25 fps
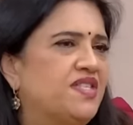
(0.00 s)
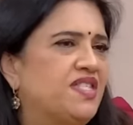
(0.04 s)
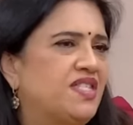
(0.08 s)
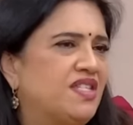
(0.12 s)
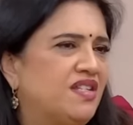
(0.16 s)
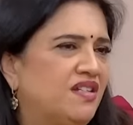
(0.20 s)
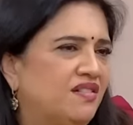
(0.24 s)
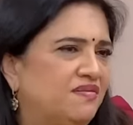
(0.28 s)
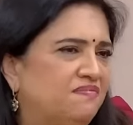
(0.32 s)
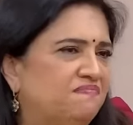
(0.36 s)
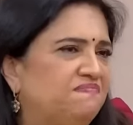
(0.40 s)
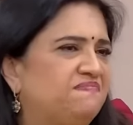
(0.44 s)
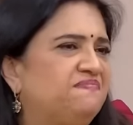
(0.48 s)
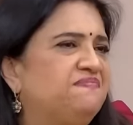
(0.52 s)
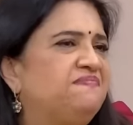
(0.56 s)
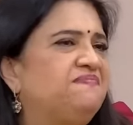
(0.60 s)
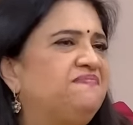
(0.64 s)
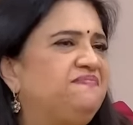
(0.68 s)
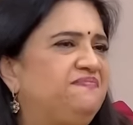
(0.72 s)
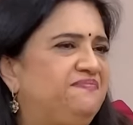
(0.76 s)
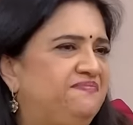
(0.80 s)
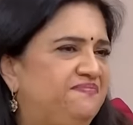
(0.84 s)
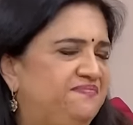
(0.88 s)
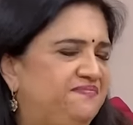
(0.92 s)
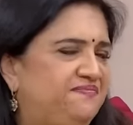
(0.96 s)
The scheduled
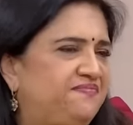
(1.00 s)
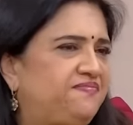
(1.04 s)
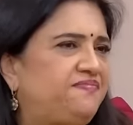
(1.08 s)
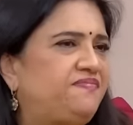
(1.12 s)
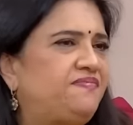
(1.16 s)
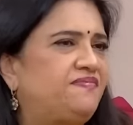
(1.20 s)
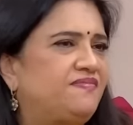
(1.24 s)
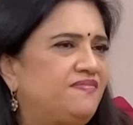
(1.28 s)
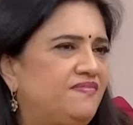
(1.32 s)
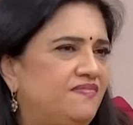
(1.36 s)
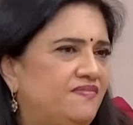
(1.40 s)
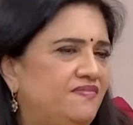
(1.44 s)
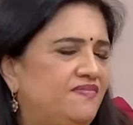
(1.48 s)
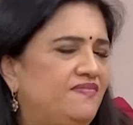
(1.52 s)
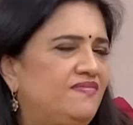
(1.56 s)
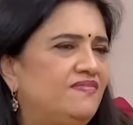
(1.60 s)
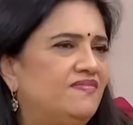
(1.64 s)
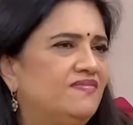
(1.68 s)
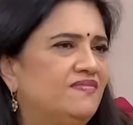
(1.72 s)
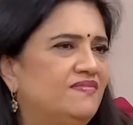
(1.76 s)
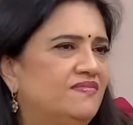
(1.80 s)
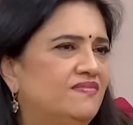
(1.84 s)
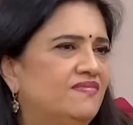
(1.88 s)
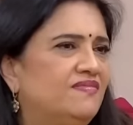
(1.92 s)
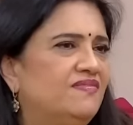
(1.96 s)
caste and scheduled
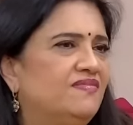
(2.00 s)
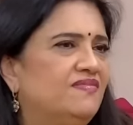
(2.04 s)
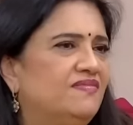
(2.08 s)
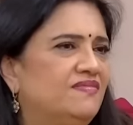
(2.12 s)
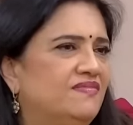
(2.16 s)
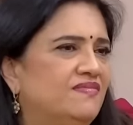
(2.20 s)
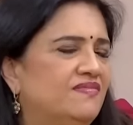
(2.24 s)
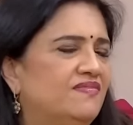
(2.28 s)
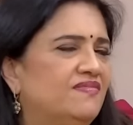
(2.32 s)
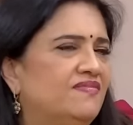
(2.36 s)
tribe homes,